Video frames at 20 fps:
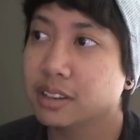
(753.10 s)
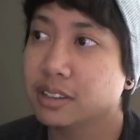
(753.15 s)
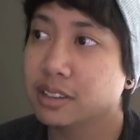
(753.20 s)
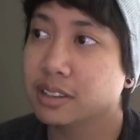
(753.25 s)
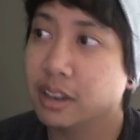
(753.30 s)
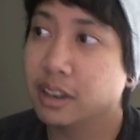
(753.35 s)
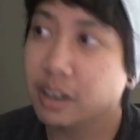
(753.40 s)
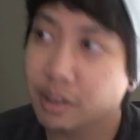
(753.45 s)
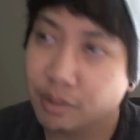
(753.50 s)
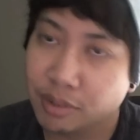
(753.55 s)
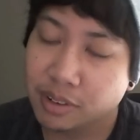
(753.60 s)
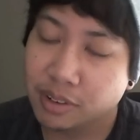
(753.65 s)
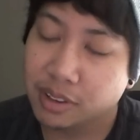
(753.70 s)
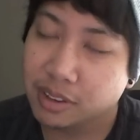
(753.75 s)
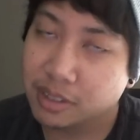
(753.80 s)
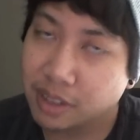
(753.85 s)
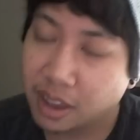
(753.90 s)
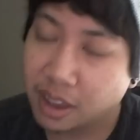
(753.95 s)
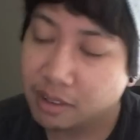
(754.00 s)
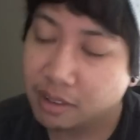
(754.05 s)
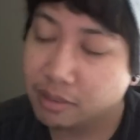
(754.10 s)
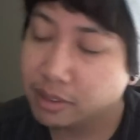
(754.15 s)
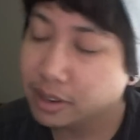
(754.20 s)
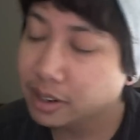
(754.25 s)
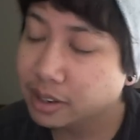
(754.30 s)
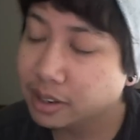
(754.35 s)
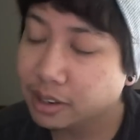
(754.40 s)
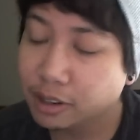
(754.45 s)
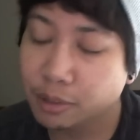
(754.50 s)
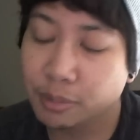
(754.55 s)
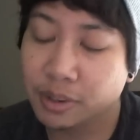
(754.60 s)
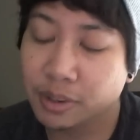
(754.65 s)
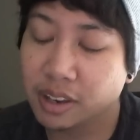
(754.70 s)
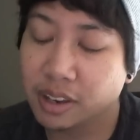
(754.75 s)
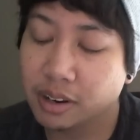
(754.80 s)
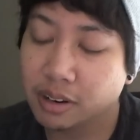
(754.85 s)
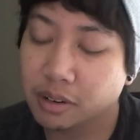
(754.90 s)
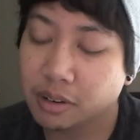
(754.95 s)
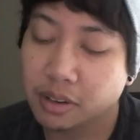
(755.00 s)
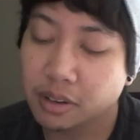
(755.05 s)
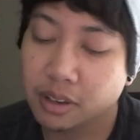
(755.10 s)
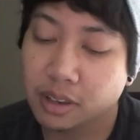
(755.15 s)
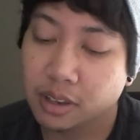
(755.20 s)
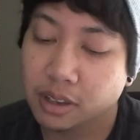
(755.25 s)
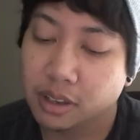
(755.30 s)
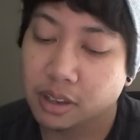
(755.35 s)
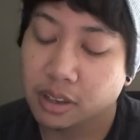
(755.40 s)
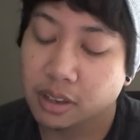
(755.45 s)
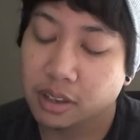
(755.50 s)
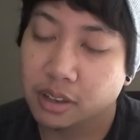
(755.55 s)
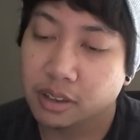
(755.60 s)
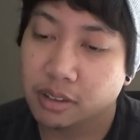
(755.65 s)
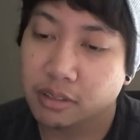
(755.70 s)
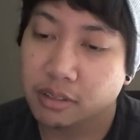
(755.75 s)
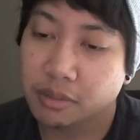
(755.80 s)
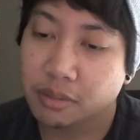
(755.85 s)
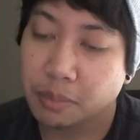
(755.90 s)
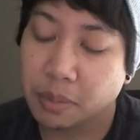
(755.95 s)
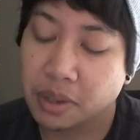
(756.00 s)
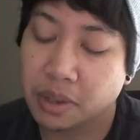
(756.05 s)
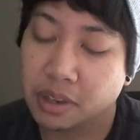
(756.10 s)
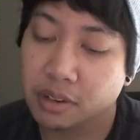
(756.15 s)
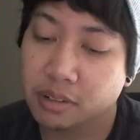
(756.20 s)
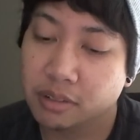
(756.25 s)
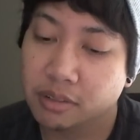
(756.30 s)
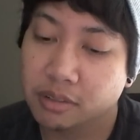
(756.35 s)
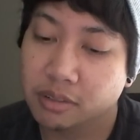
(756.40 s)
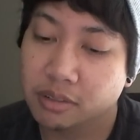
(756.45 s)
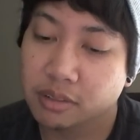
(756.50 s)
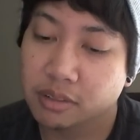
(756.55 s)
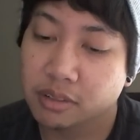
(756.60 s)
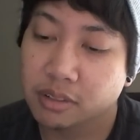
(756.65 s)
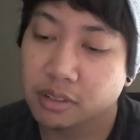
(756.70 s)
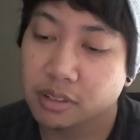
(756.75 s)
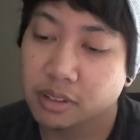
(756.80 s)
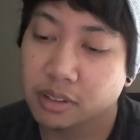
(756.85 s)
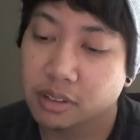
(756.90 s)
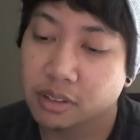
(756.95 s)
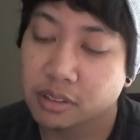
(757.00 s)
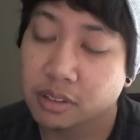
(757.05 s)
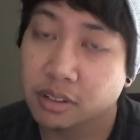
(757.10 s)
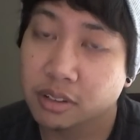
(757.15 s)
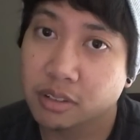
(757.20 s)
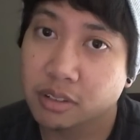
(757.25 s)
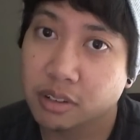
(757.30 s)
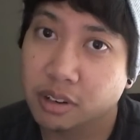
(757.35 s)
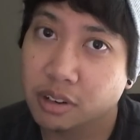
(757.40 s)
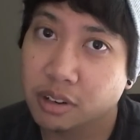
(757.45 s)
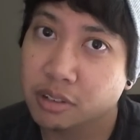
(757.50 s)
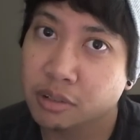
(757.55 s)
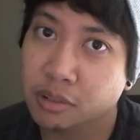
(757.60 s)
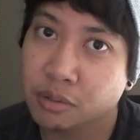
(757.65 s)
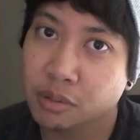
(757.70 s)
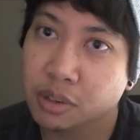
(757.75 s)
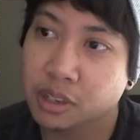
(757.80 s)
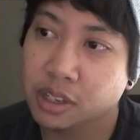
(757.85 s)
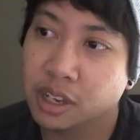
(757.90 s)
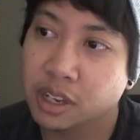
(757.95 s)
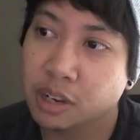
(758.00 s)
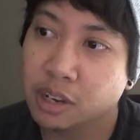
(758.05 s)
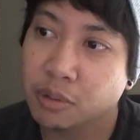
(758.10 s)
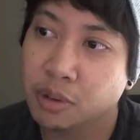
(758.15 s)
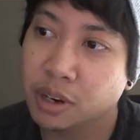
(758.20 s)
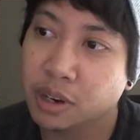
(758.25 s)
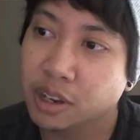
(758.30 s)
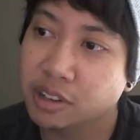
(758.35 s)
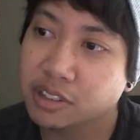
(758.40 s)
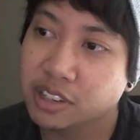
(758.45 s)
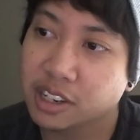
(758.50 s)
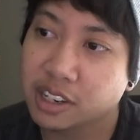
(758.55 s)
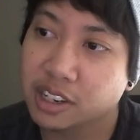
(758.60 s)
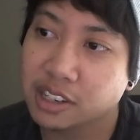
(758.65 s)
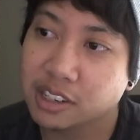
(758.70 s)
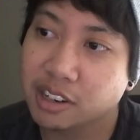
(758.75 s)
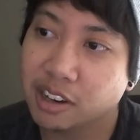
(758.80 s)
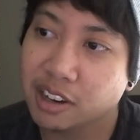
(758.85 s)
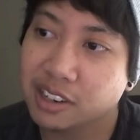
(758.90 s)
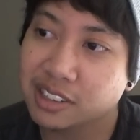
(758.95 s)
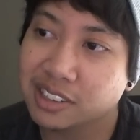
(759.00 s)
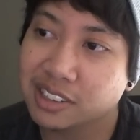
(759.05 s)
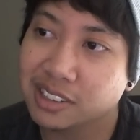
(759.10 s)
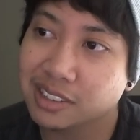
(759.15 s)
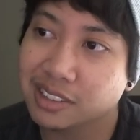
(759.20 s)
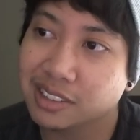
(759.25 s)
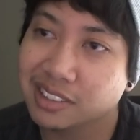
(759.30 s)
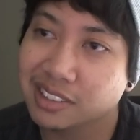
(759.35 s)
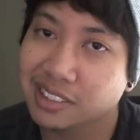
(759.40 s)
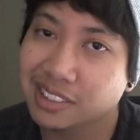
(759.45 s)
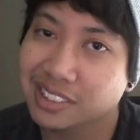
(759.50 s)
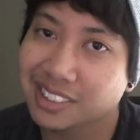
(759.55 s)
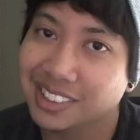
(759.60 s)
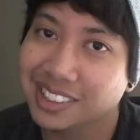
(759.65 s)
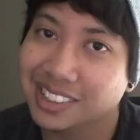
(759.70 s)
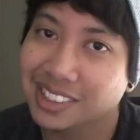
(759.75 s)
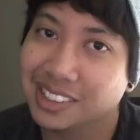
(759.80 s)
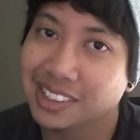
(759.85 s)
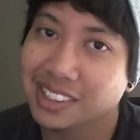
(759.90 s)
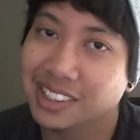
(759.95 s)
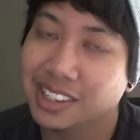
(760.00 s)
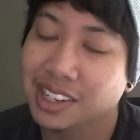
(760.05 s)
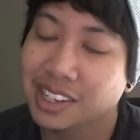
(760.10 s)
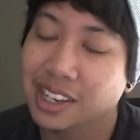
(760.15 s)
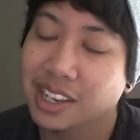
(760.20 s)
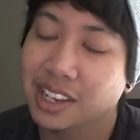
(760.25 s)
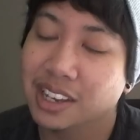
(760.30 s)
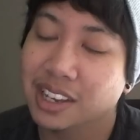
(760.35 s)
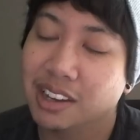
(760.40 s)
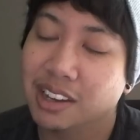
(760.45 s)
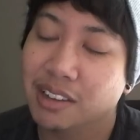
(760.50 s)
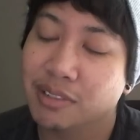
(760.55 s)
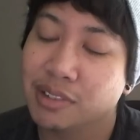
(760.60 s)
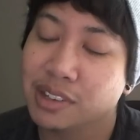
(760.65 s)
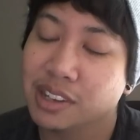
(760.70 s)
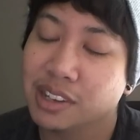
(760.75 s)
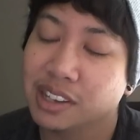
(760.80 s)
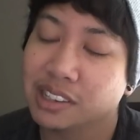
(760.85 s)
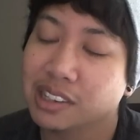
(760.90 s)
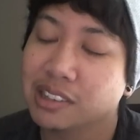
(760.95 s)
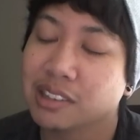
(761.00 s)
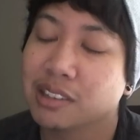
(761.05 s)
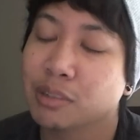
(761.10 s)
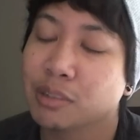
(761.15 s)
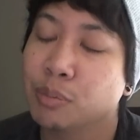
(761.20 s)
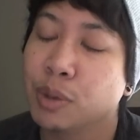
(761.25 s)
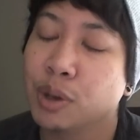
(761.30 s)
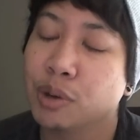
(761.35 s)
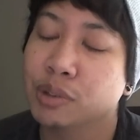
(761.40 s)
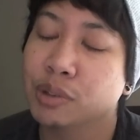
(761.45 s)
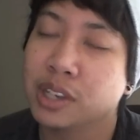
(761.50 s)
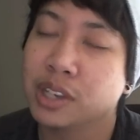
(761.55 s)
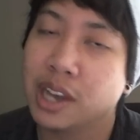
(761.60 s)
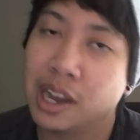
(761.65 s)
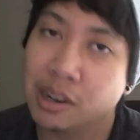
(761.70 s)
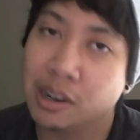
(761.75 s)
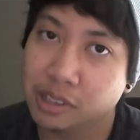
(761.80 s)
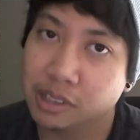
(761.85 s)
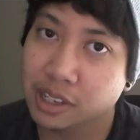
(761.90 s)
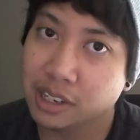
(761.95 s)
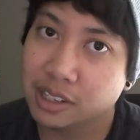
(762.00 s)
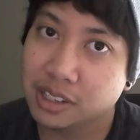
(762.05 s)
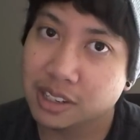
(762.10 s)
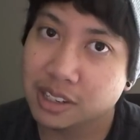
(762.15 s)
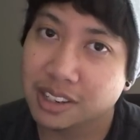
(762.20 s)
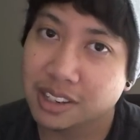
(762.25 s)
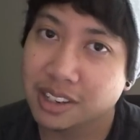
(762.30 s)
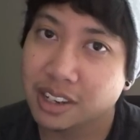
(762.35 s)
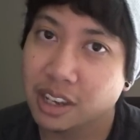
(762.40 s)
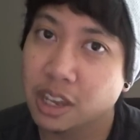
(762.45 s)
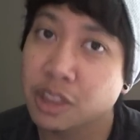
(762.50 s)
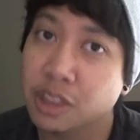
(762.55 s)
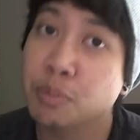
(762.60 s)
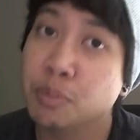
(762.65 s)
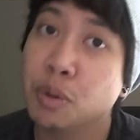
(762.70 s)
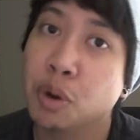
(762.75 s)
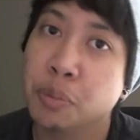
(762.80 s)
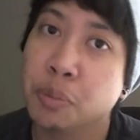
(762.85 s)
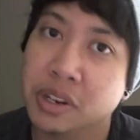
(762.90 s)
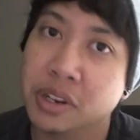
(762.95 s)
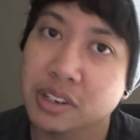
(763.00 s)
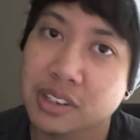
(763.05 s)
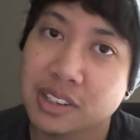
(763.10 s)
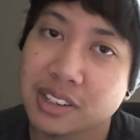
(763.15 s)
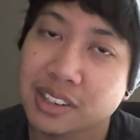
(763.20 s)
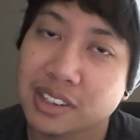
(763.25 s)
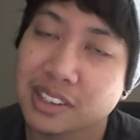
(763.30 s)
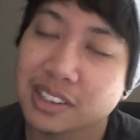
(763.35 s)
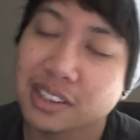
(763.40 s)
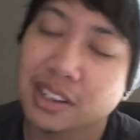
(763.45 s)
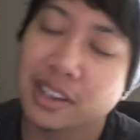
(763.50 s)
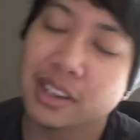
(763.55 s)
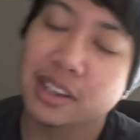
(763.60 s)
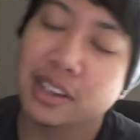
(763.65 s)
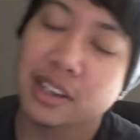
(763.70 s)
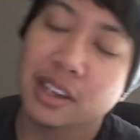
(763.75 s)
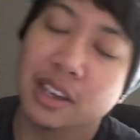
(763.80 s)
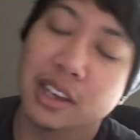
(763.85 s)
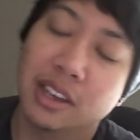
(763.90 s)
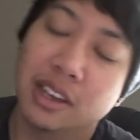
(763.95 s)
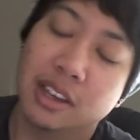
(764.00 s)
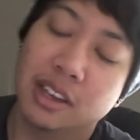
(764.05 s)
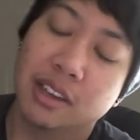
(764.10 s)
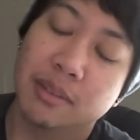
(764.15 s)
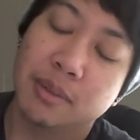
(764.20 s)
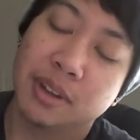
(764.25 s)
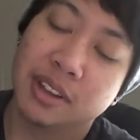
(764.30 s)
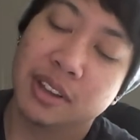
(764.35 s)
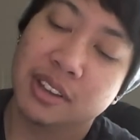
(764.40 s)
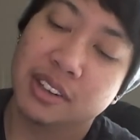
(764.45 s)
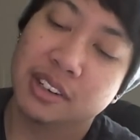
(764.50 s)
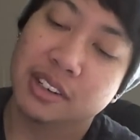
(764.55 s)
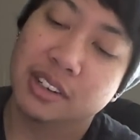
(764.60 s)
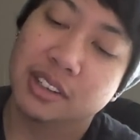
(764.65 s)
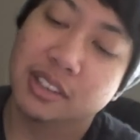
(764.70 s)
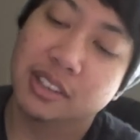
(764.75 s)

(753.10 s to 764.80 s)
sorry for the sad video, but I mean, since there isn't really anyone else I can talk to, I feel like this is my only outlet in the moment. But,